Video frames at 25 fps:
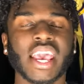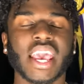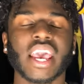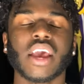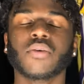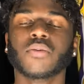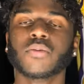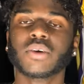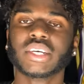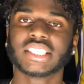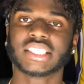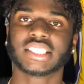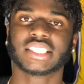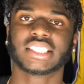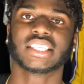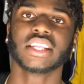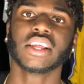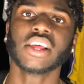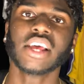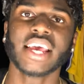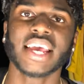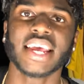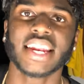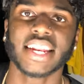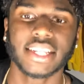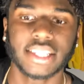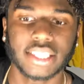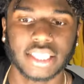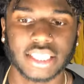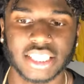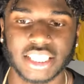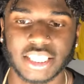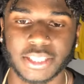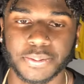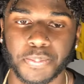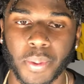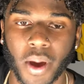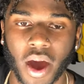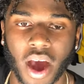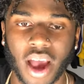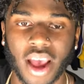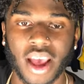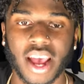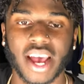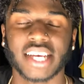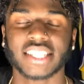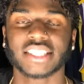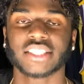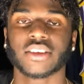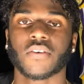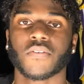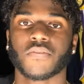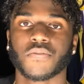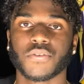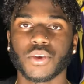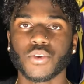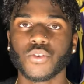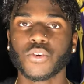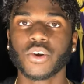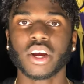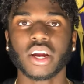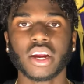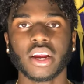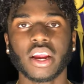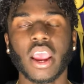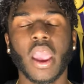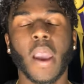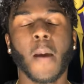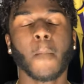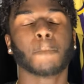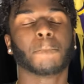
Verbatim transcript: it was still hitting the spot as a viewer,